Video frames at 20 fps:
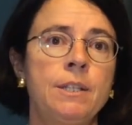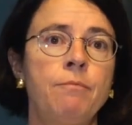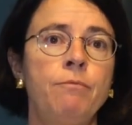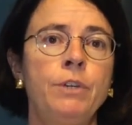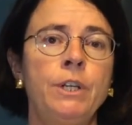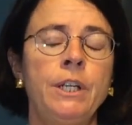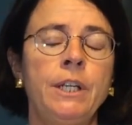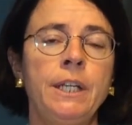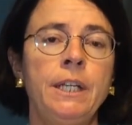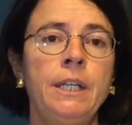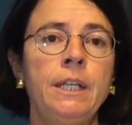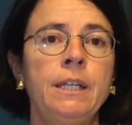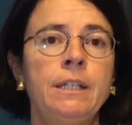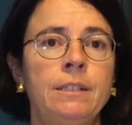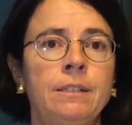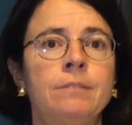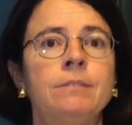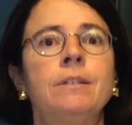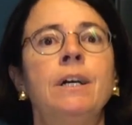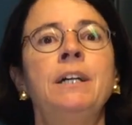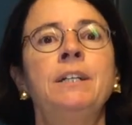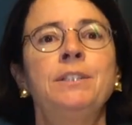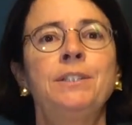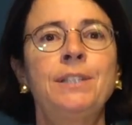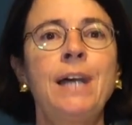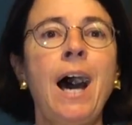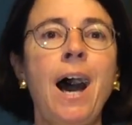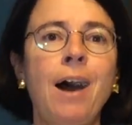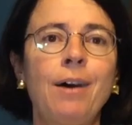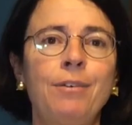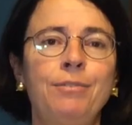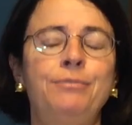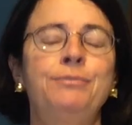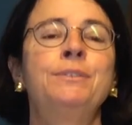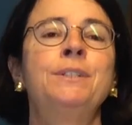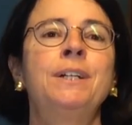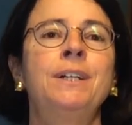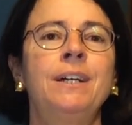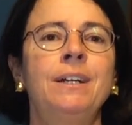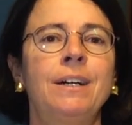a very tough
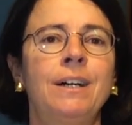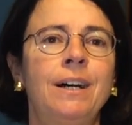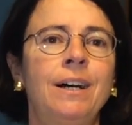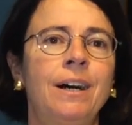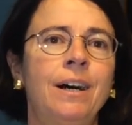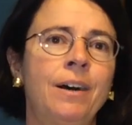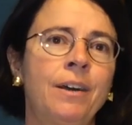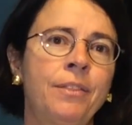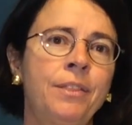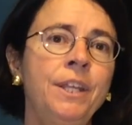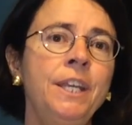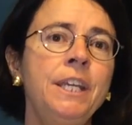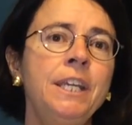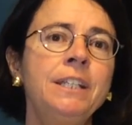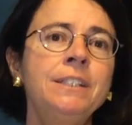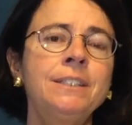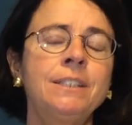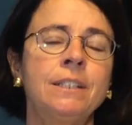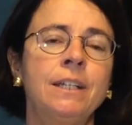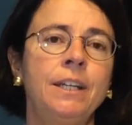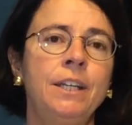thing.